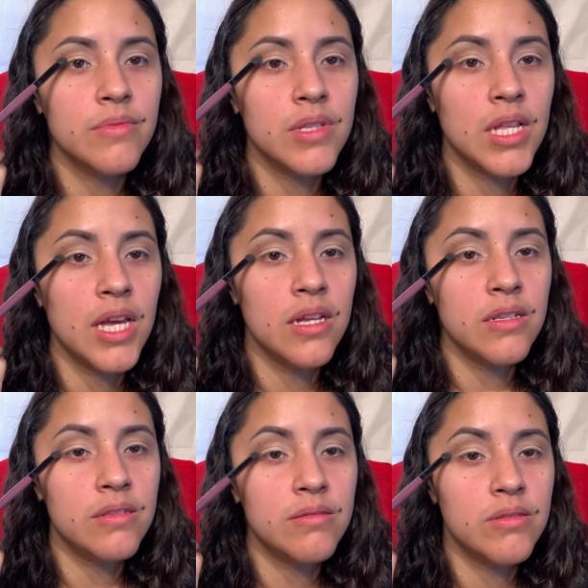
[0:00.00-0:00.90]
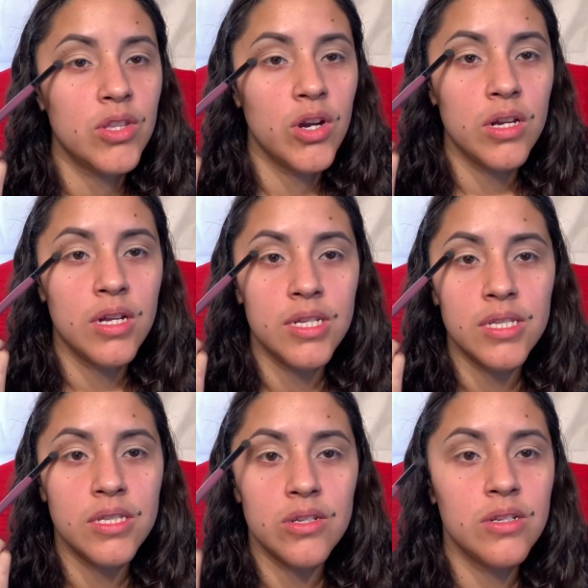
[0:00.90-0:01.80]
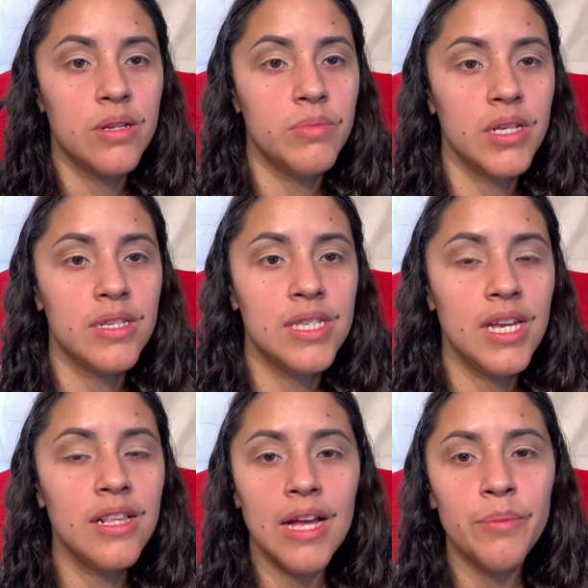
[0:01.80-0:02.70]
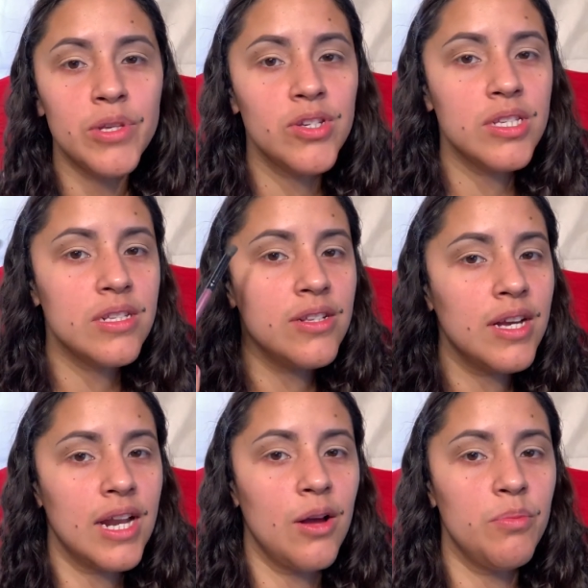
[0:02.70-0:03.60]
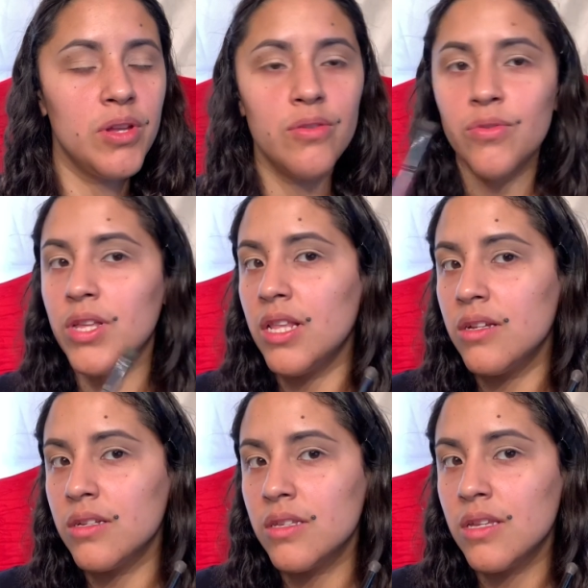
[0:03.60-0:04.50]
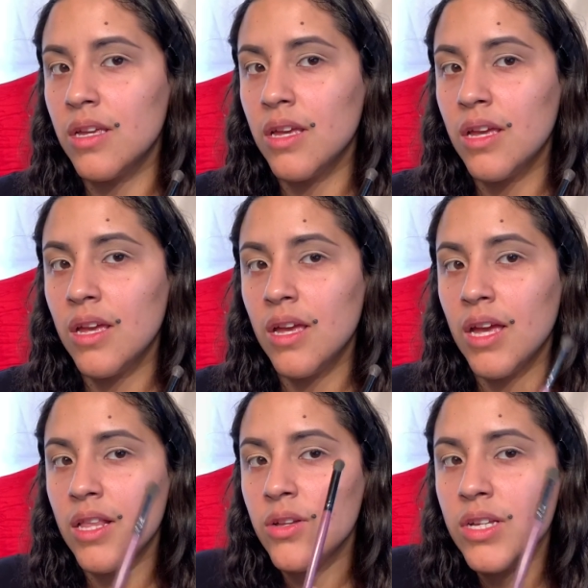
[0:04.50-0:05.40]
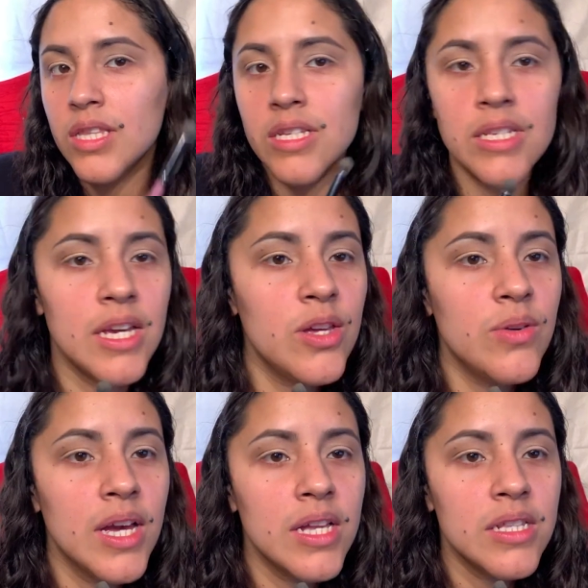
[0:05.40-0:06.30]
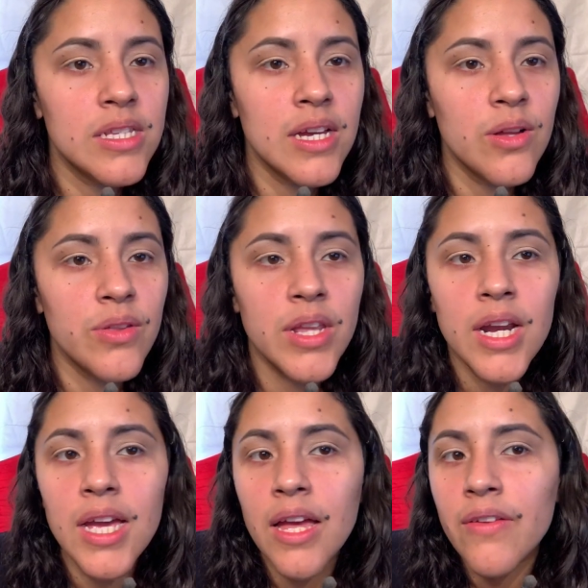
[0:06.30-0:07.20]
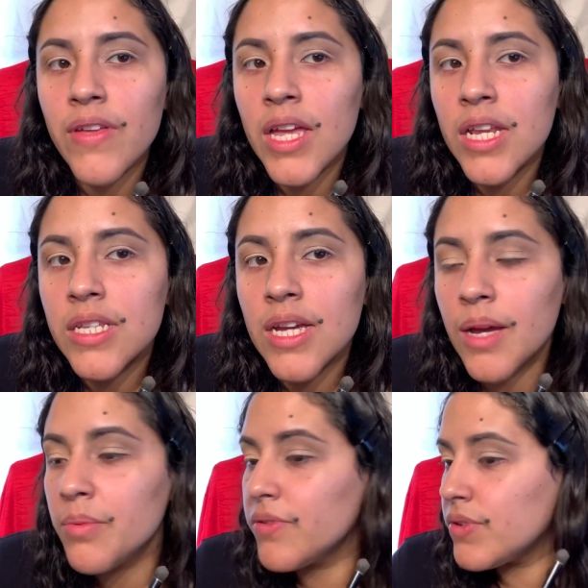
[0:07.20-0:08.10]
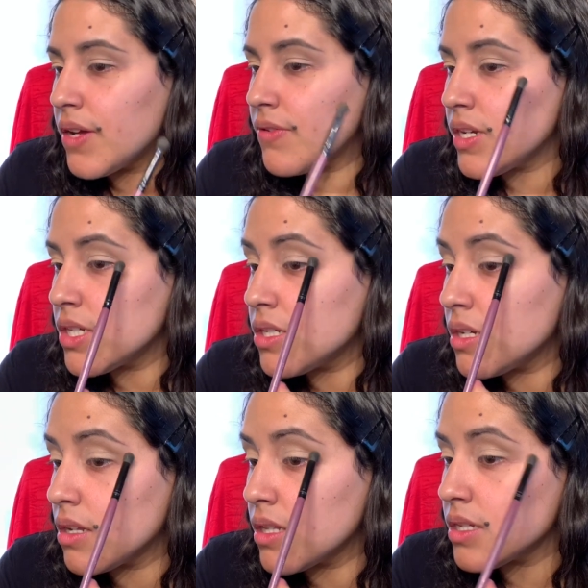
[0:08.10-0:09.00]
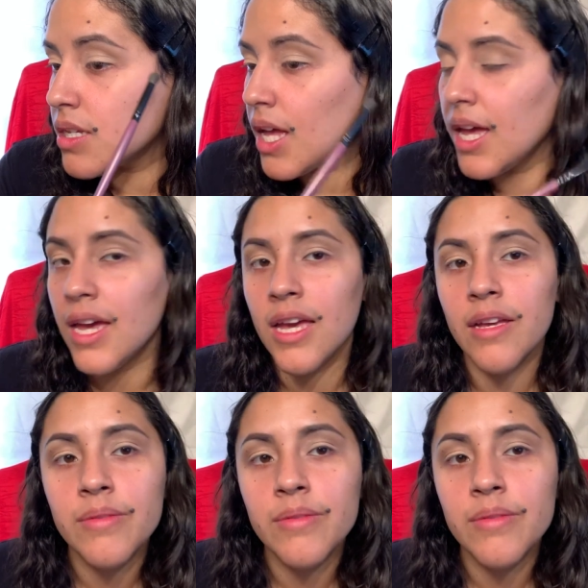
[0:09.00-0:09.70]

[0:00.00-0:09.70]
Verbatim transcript: Like, third cousins or something. See, I mean, just look at how beautiful that looks. And look at this. Like, you can't tell that I have any type of definition on this eye.